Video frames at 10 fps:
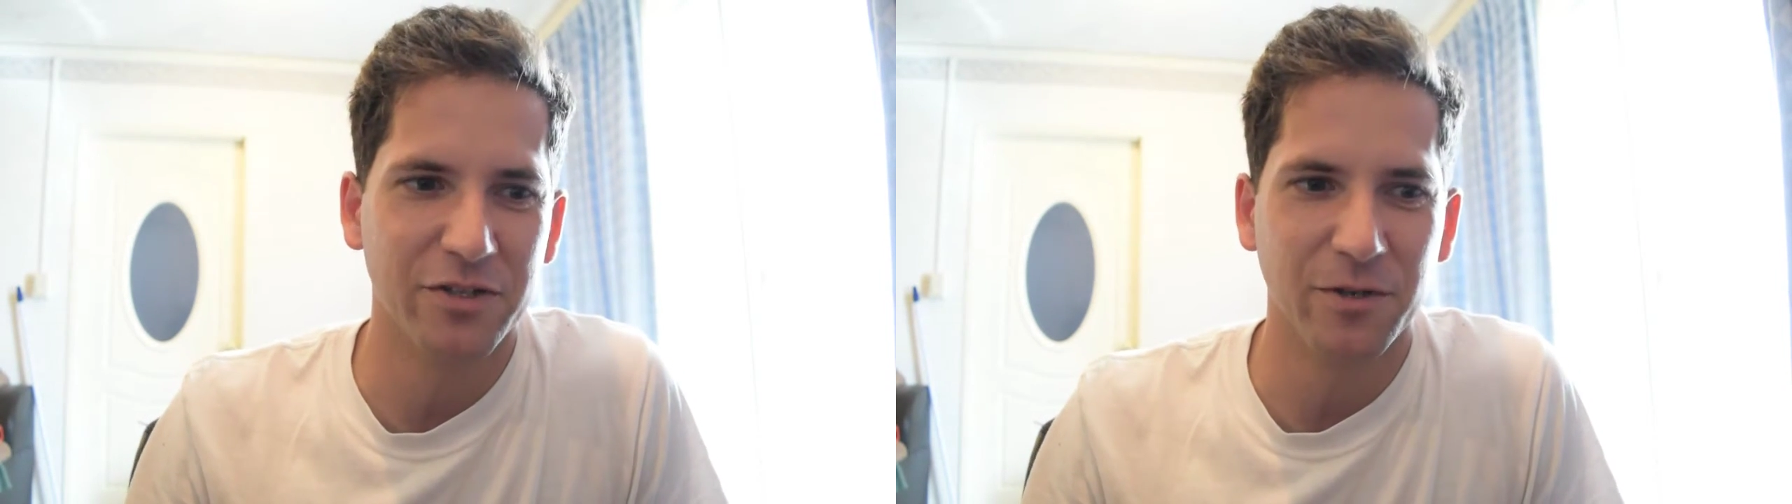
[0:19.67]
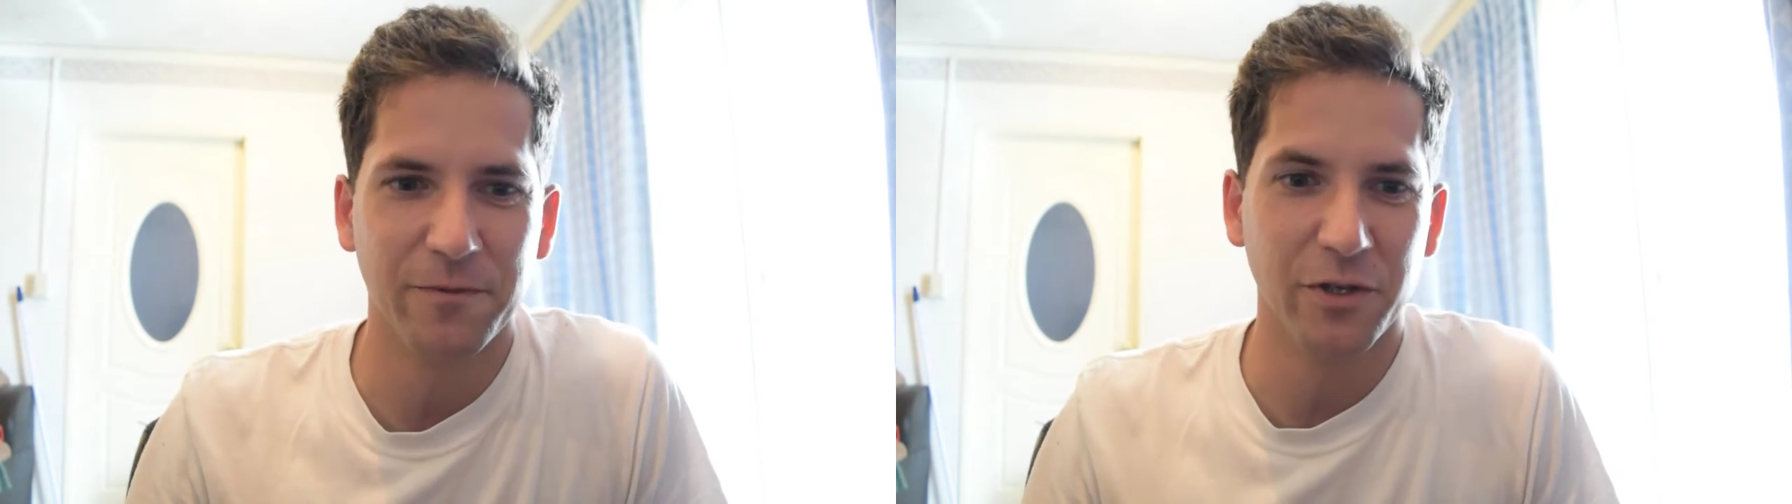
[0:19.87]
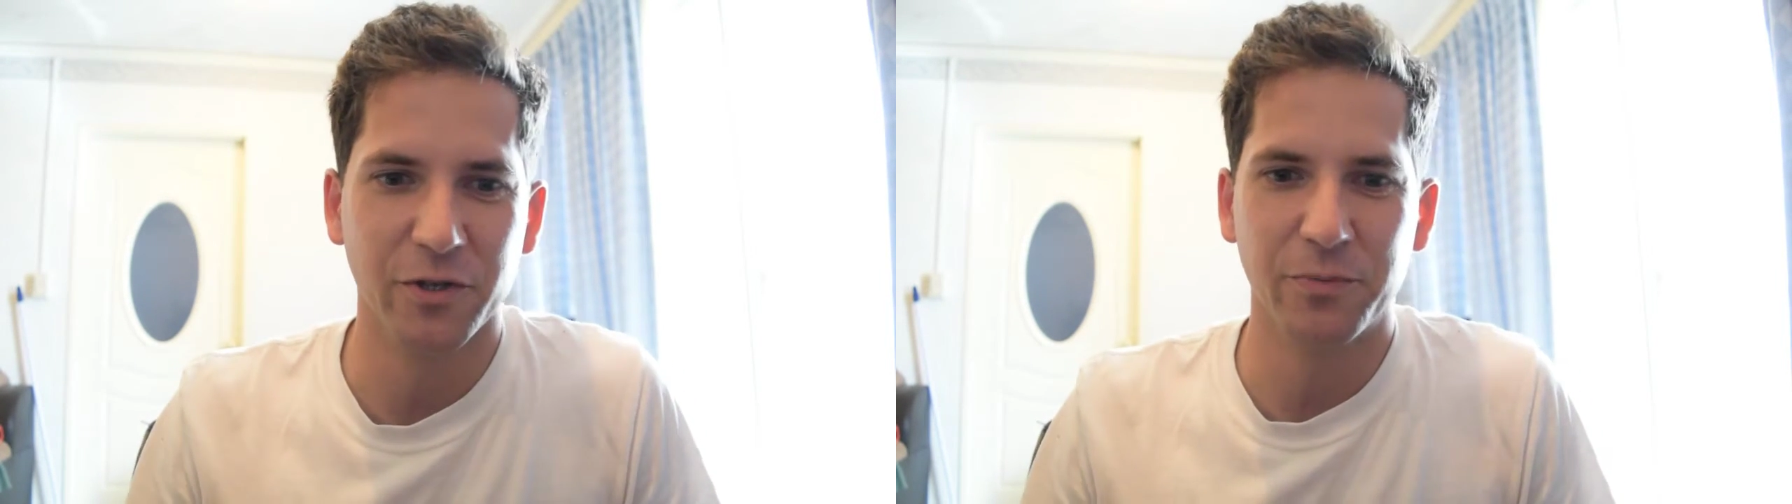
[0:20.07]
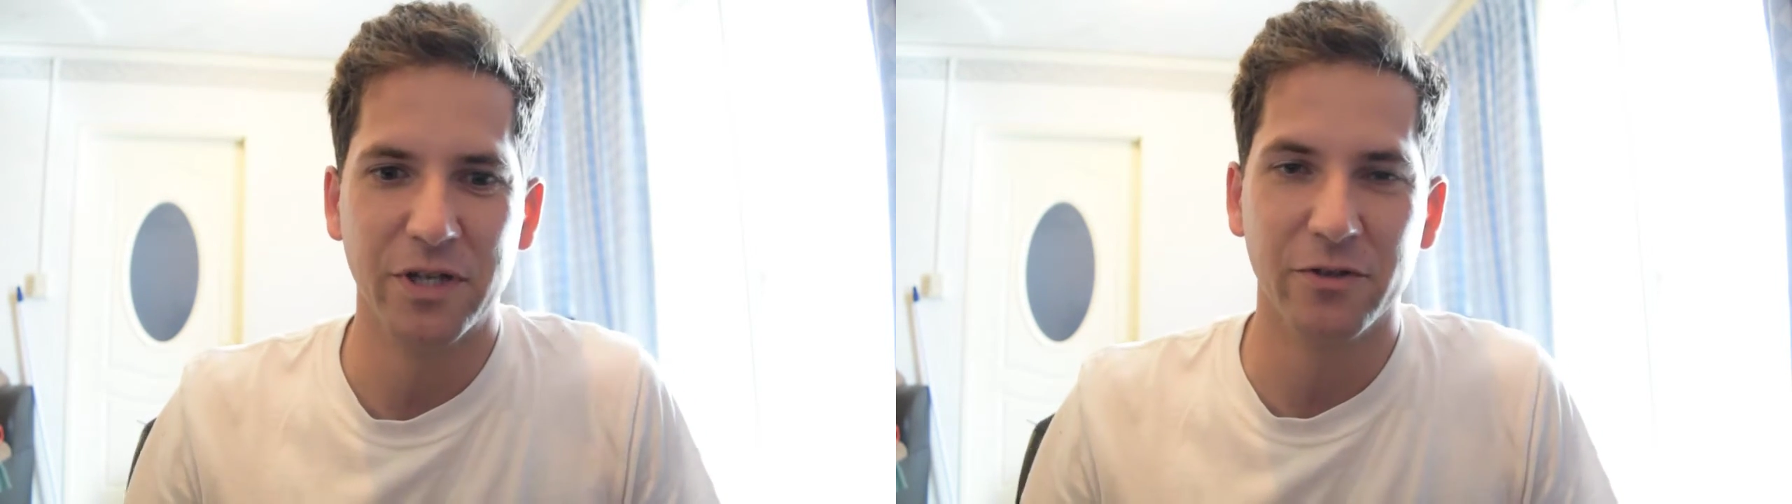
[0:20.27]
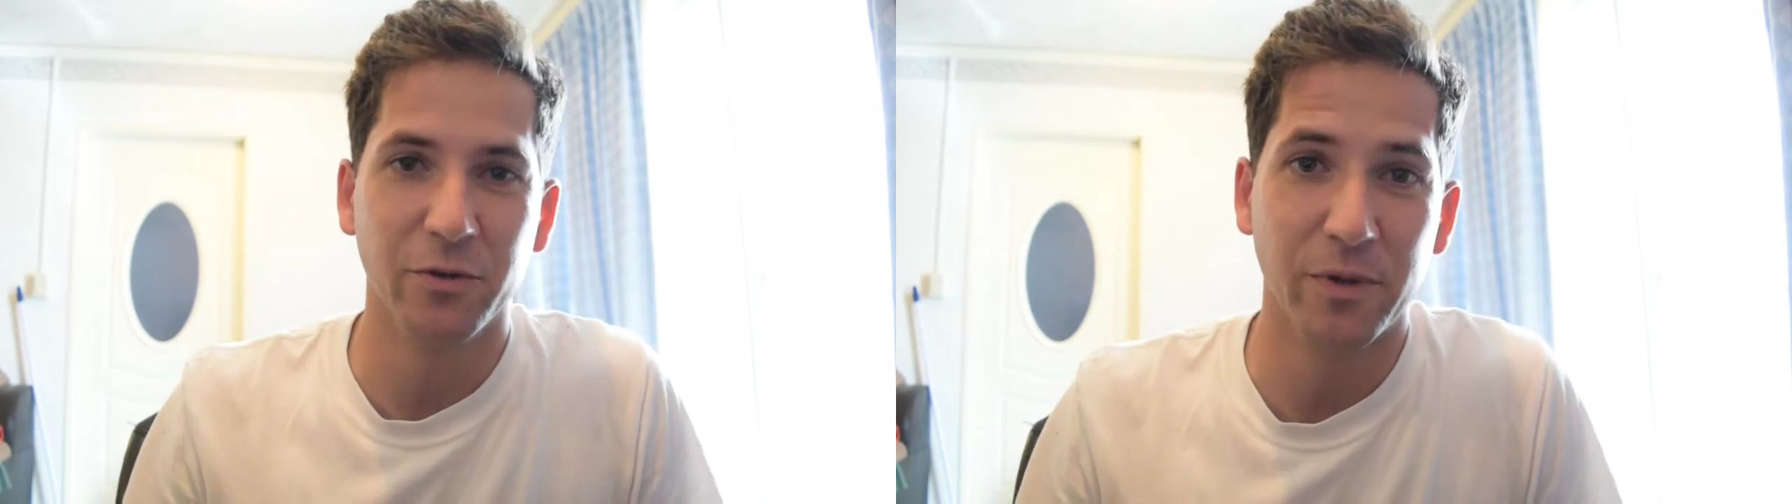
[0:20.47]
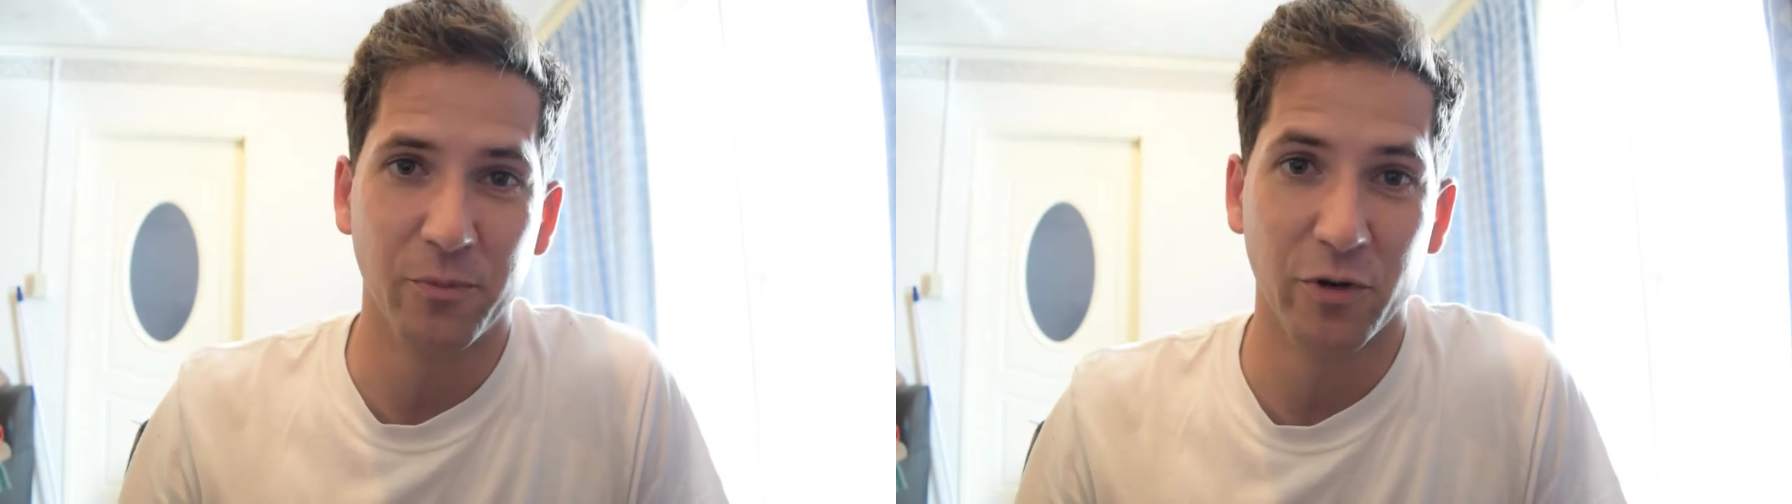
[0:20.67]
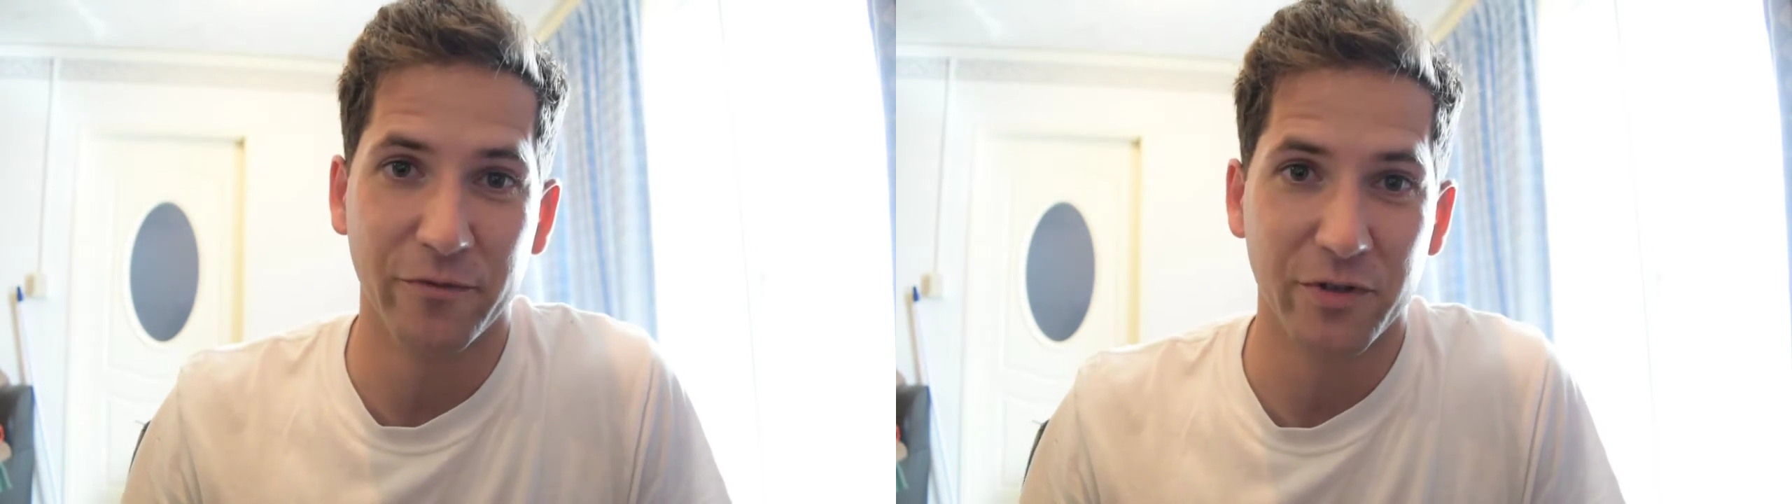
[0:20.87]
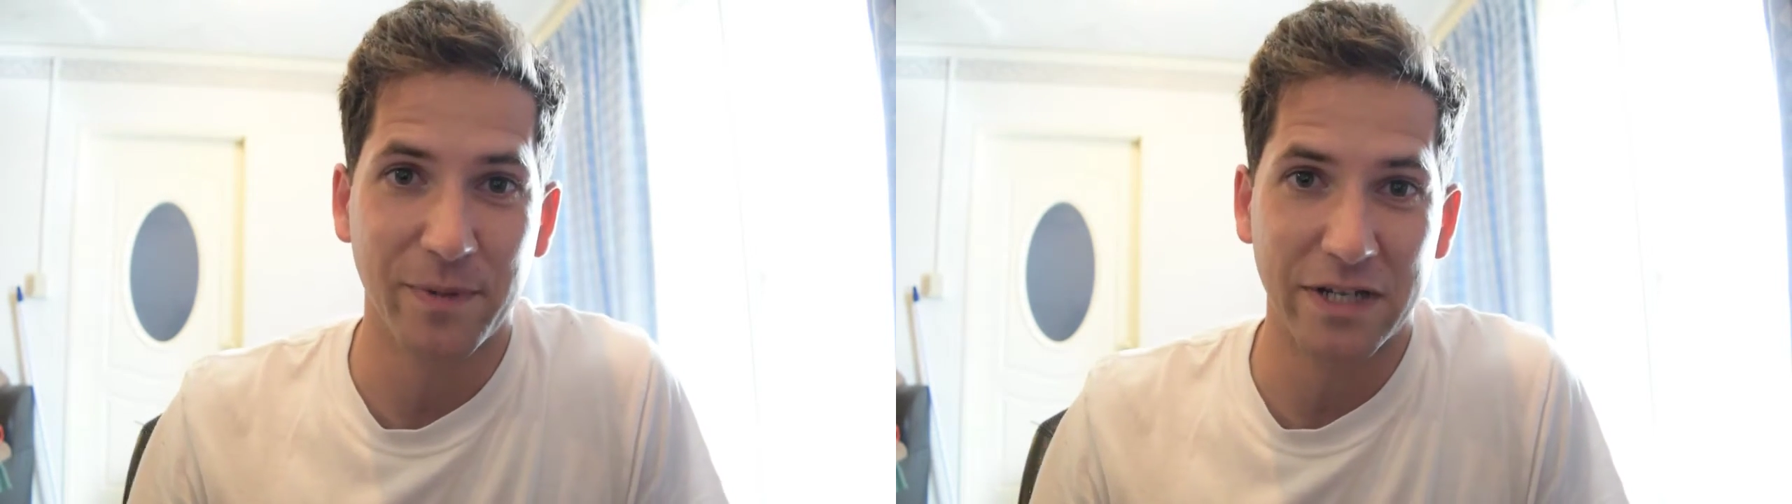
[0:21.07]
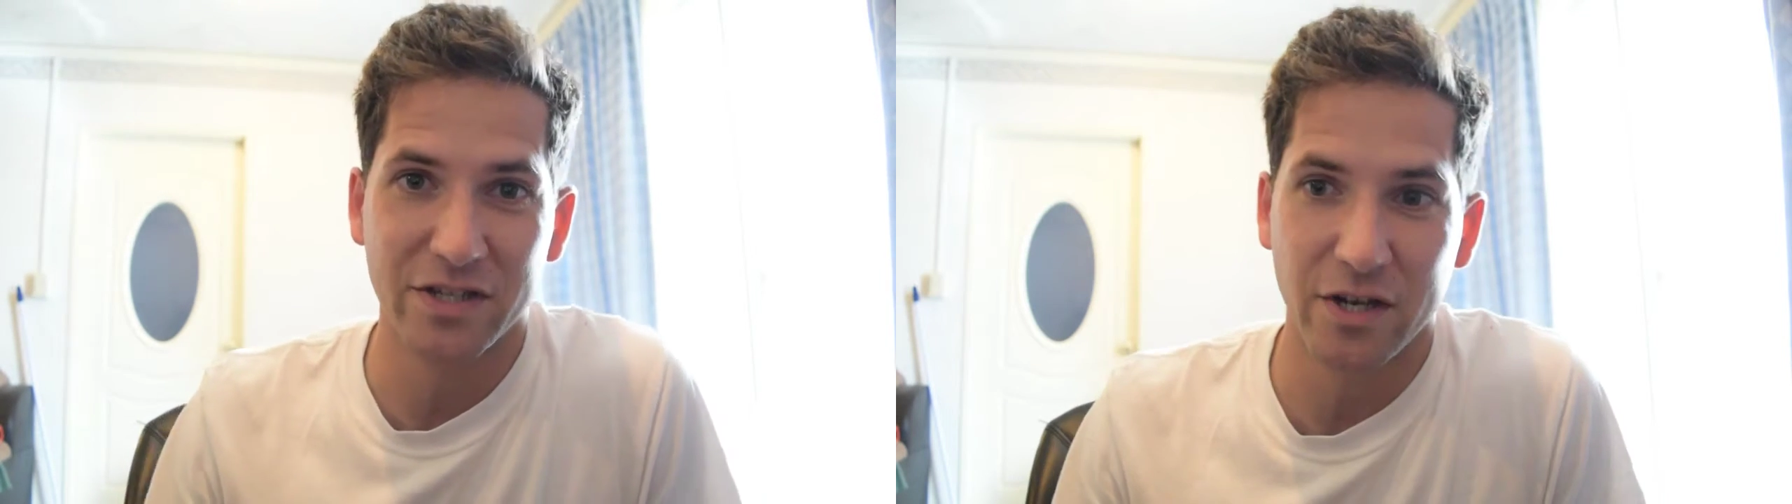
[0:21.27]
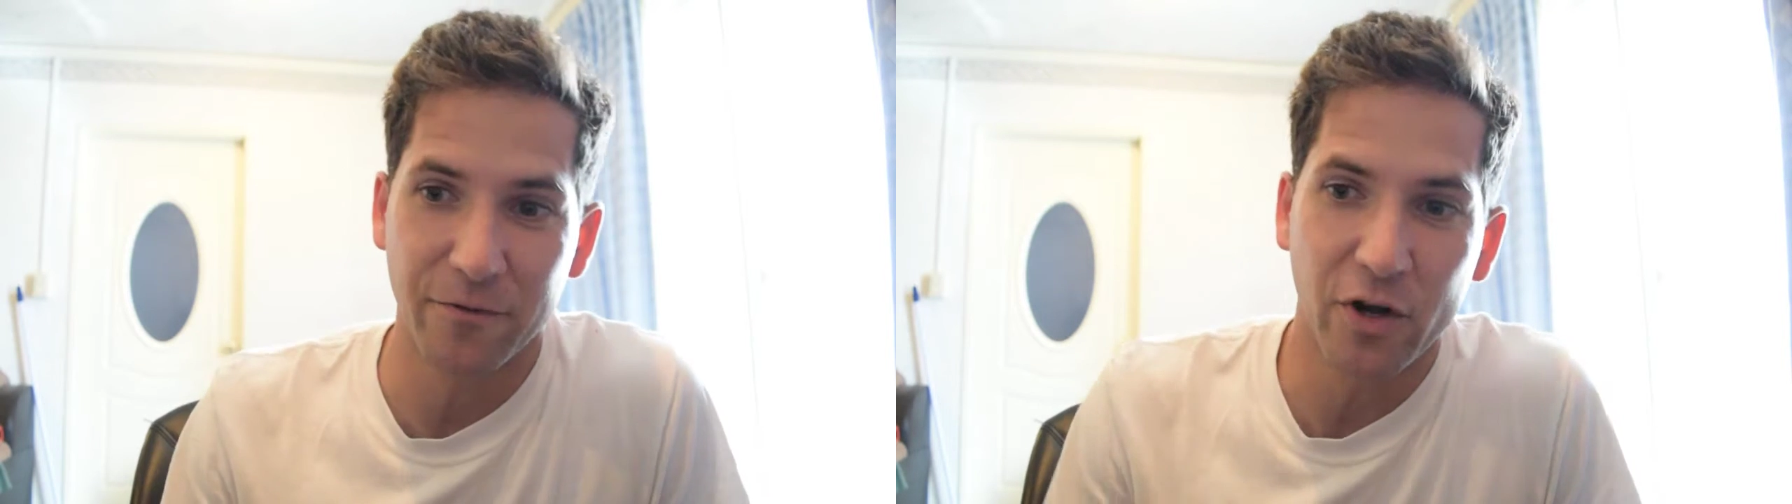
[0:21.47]
Hopefully it'll be a little bit more of a space
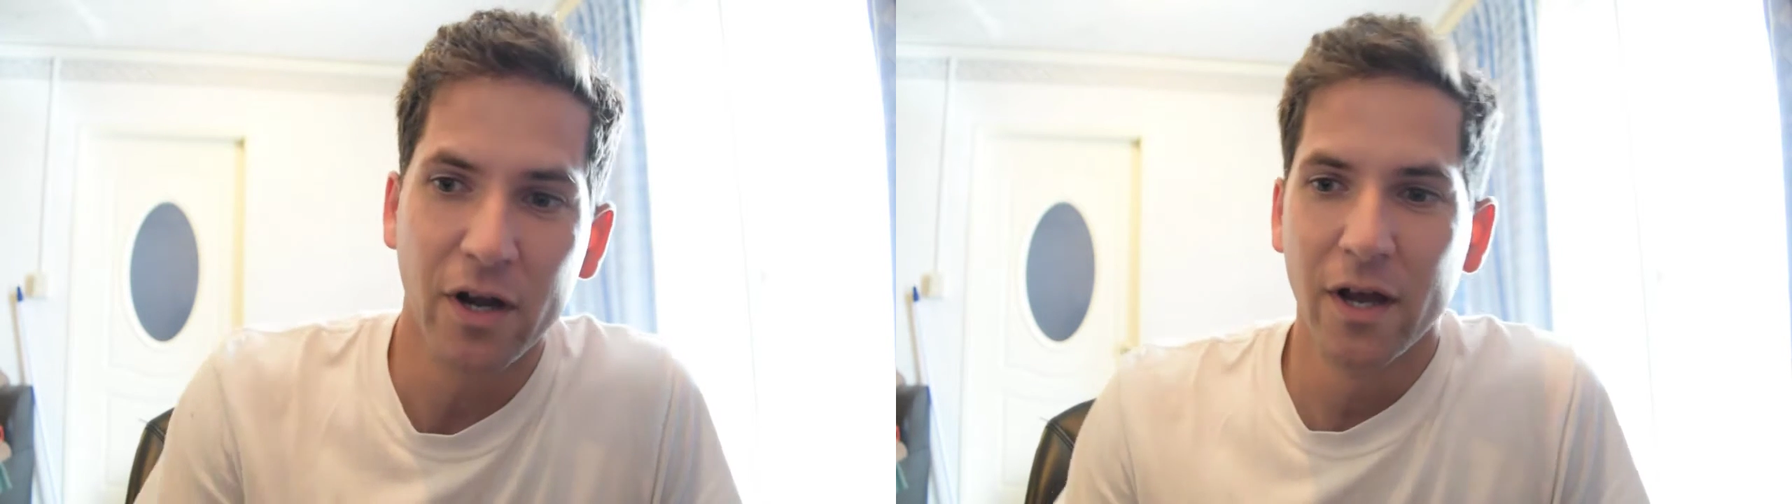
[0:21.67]
saver.